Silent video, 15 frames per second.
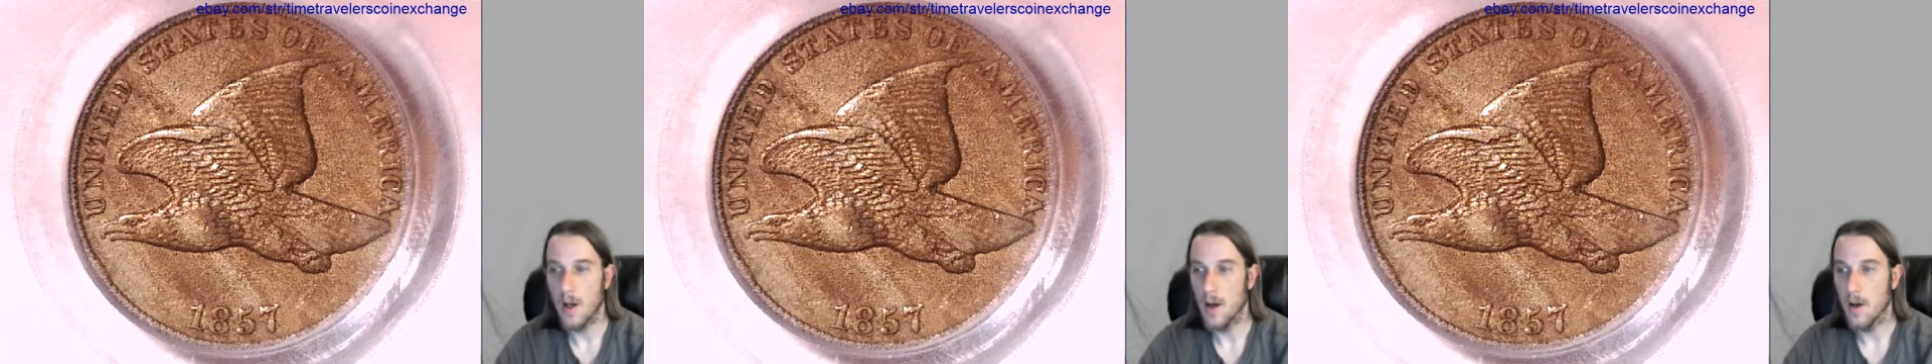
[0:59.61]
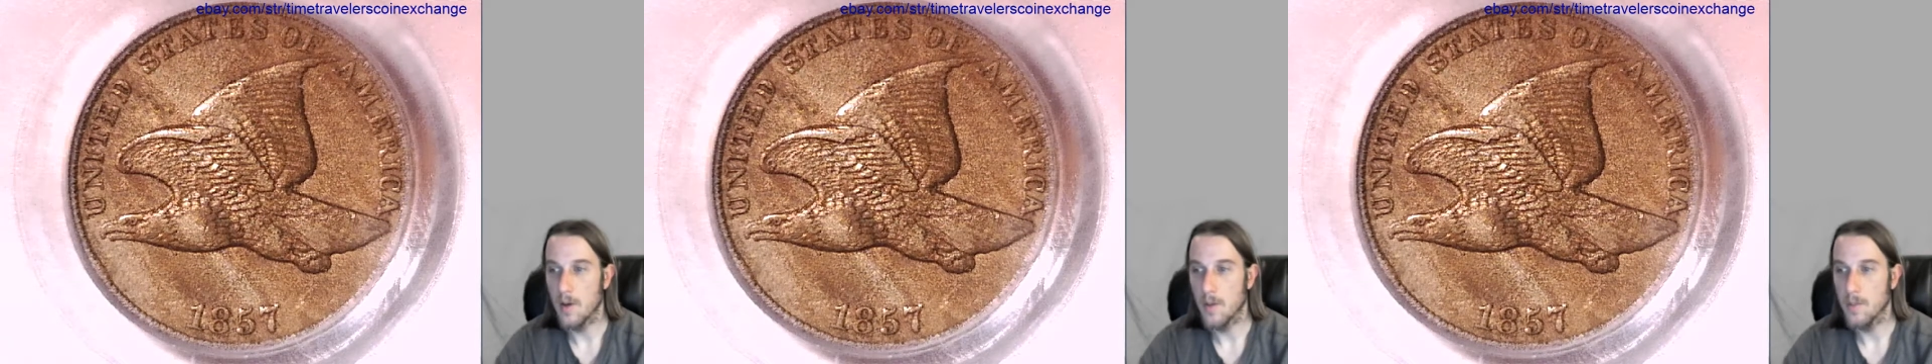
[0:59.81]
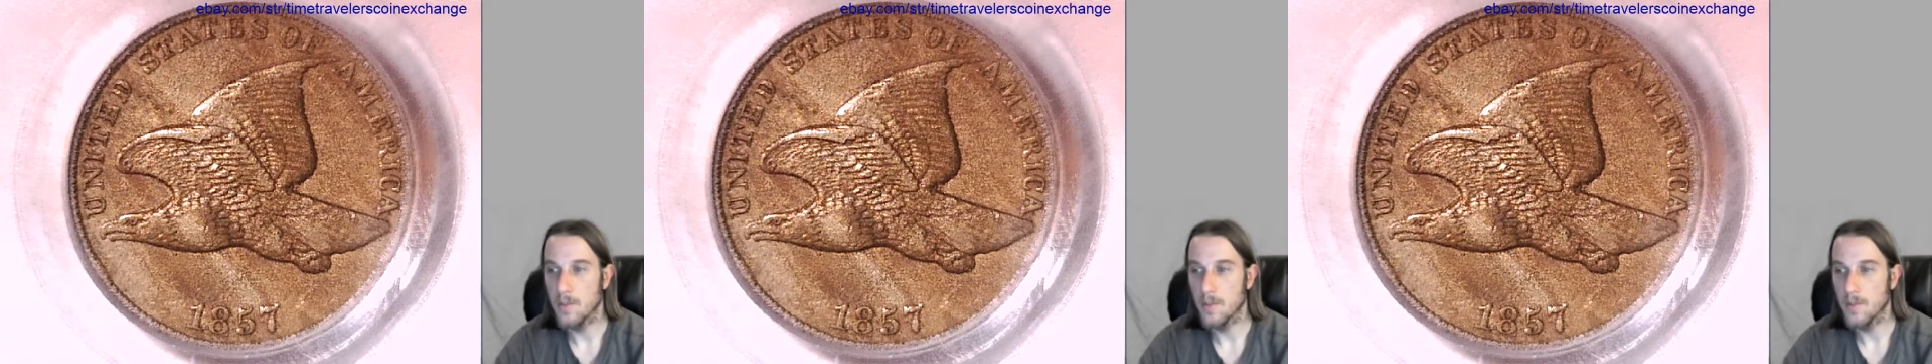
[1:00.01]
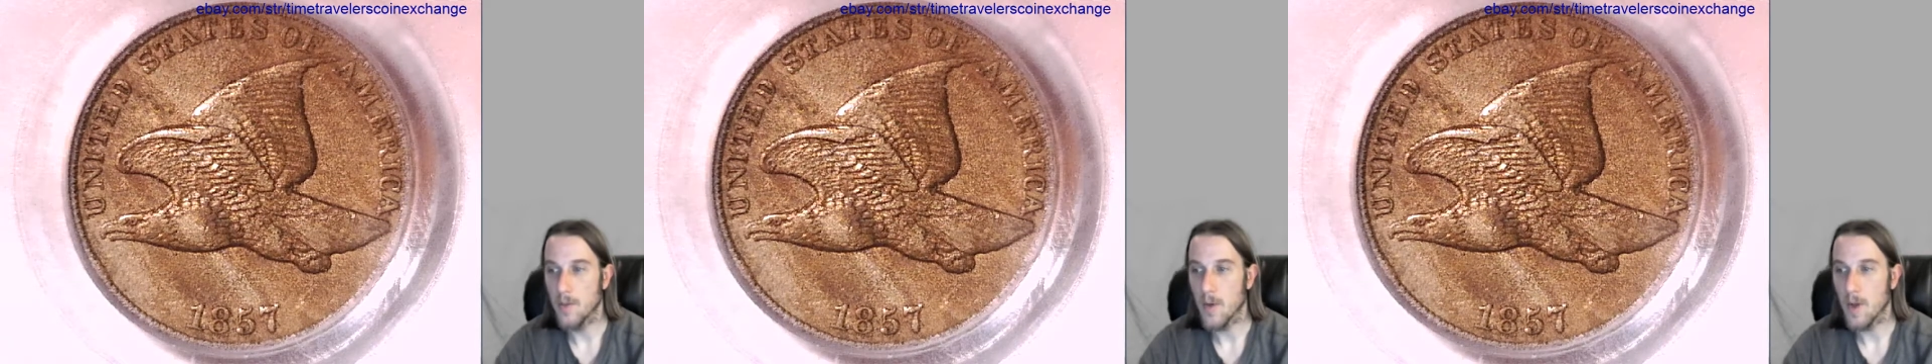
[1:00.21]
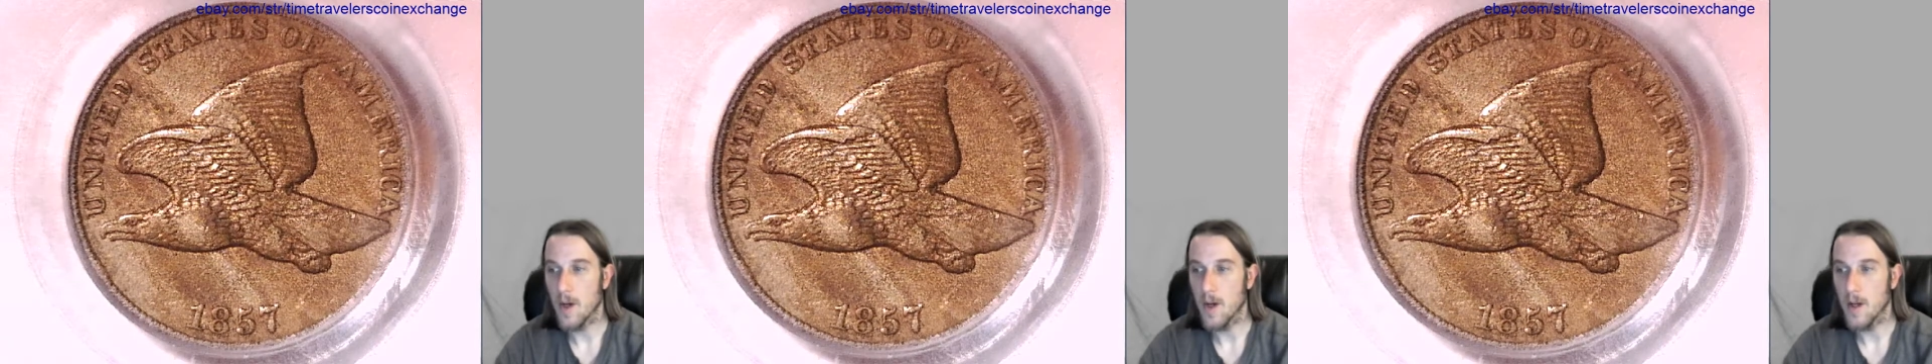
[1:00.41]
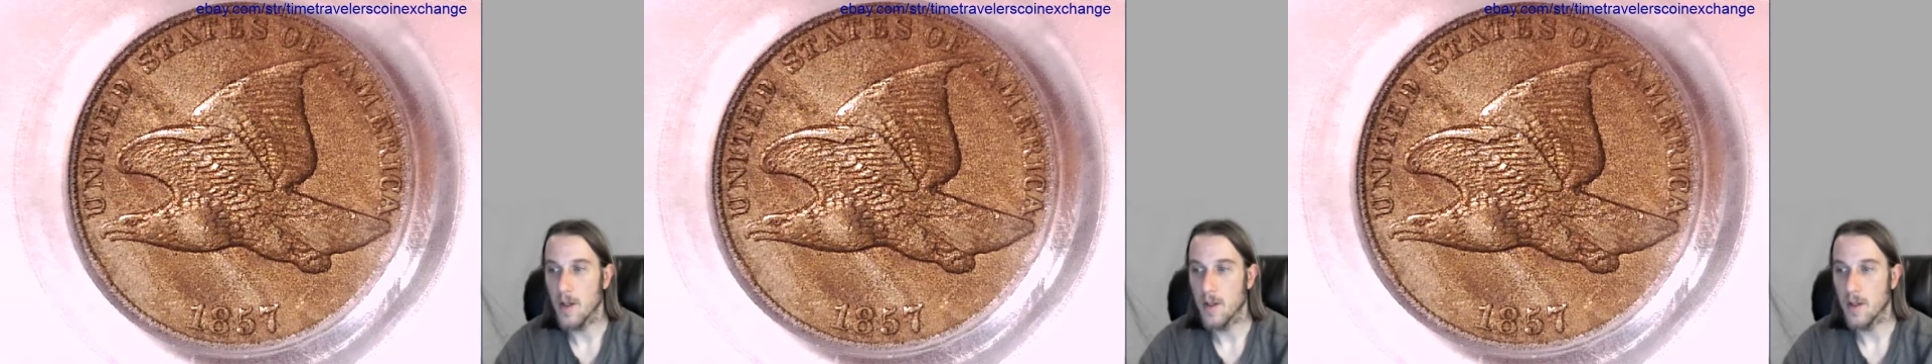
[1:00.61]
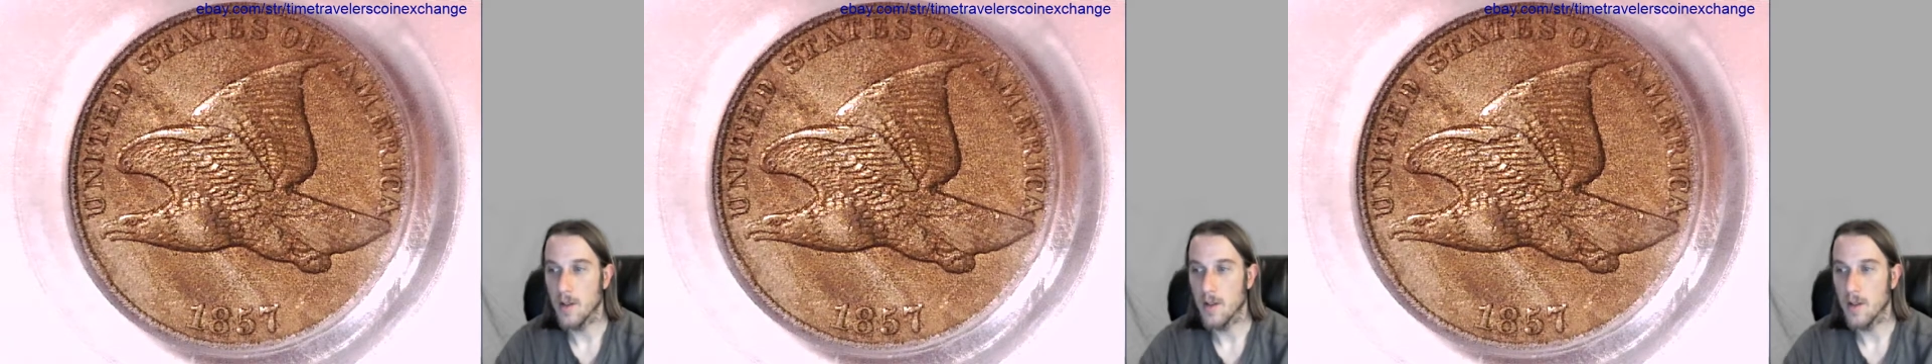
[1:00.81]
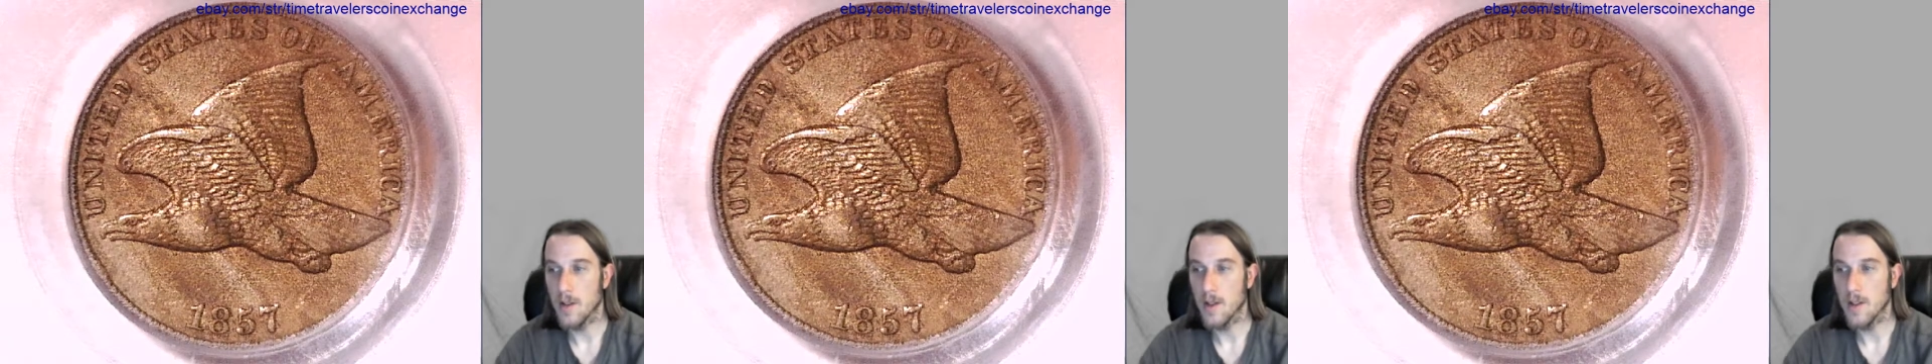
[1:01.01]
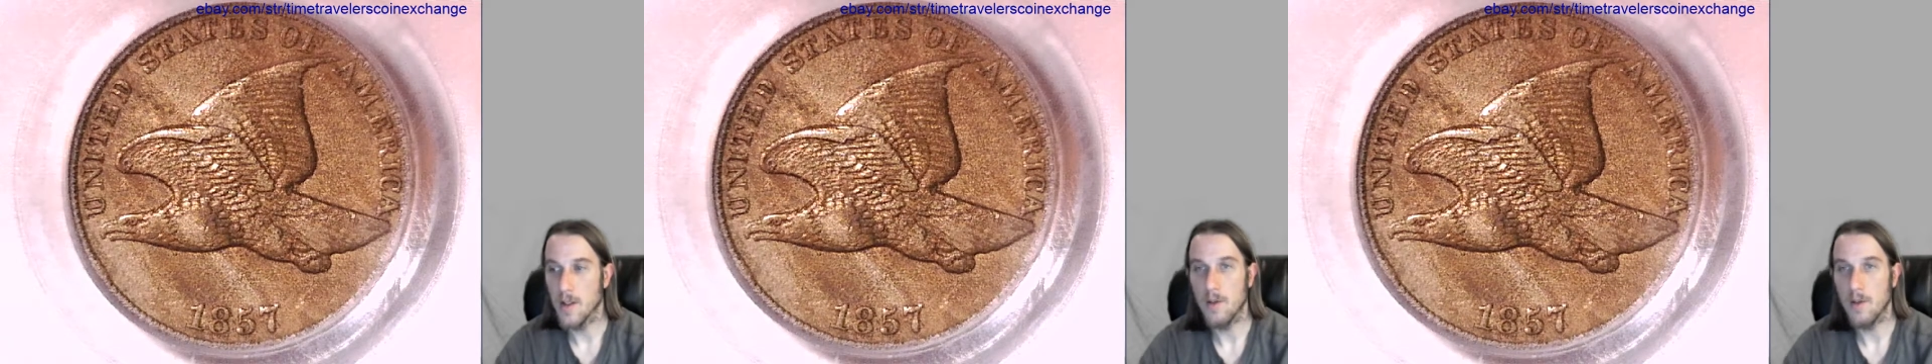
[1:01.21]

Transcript: Um, all right. Thanks